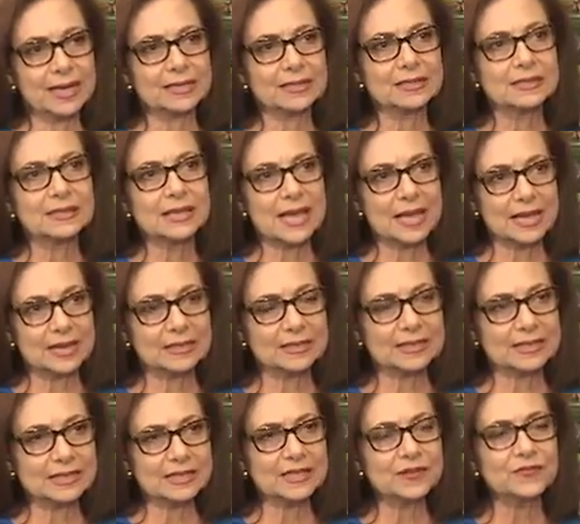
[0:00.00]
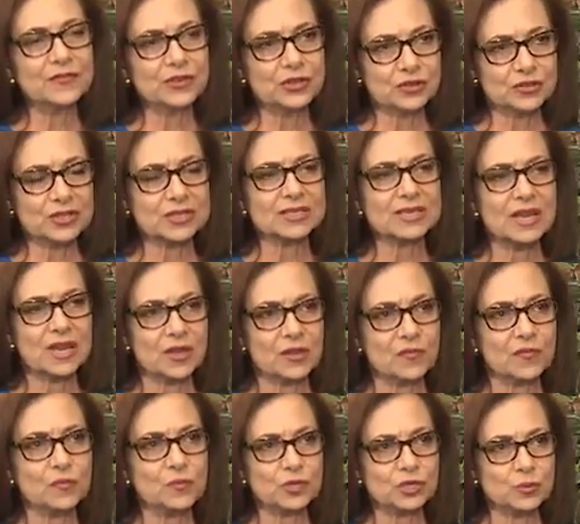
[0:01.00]
and, and, and, and see for
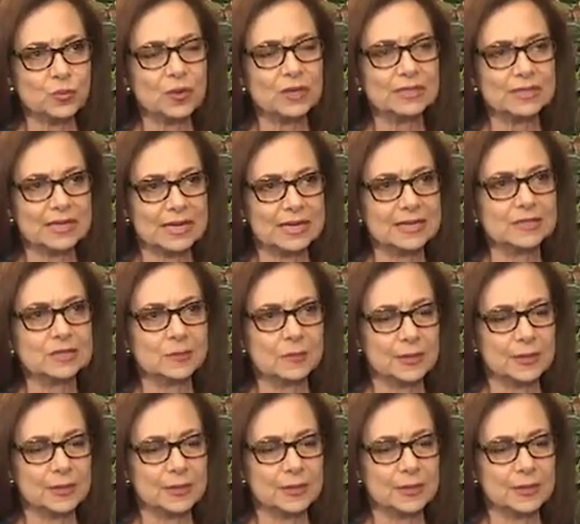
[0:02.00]
yourself which one tastes